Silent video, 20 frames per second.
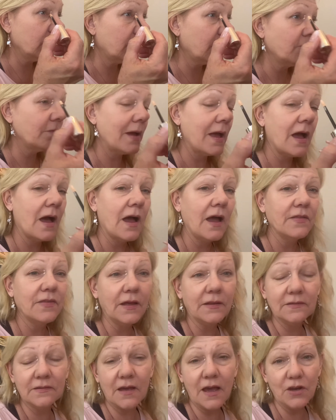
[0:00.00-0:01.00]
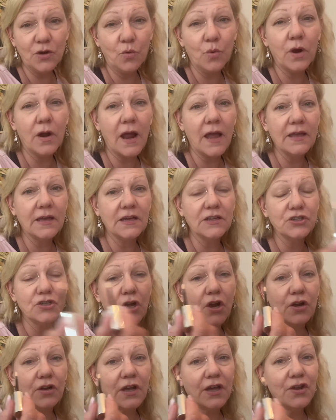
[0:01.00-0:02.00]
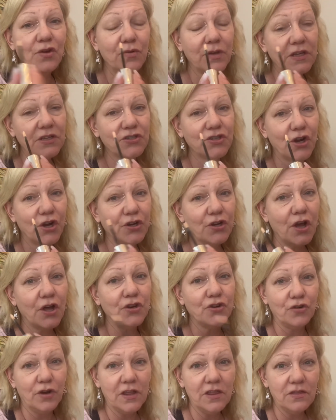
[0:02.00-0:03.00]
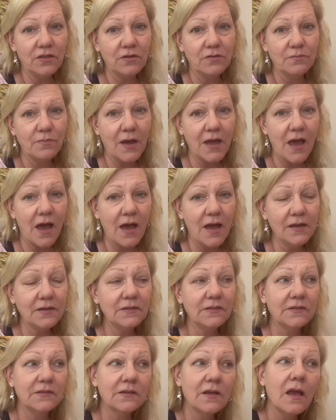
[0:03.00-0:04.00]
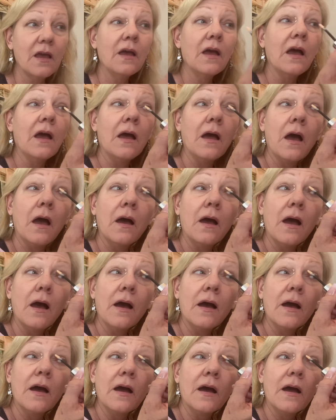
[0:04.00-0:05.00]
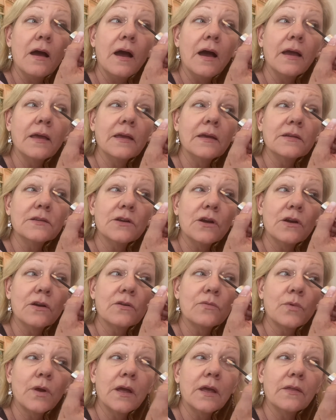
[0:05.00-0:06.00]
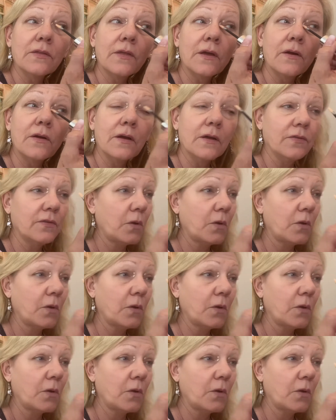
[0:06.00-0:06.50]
of my eye. That's kind of where I get dark. I don't get dark underneath my eyes. I get dark right there in the